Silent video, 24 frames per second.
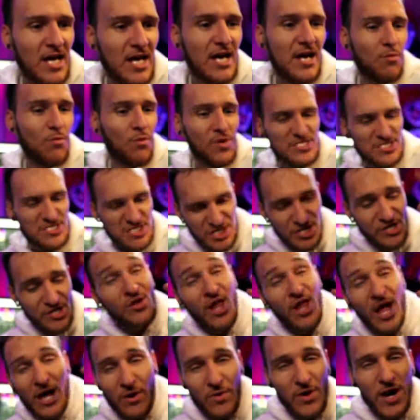was still
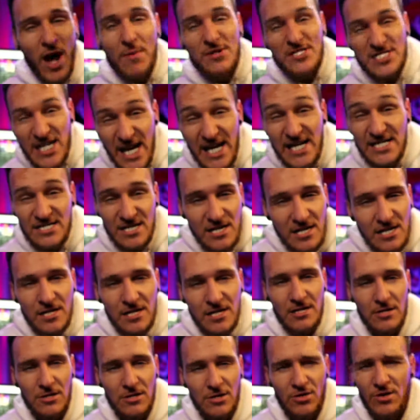like when I was 18.
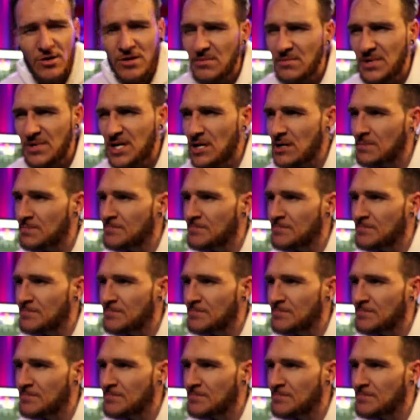You know what I mean?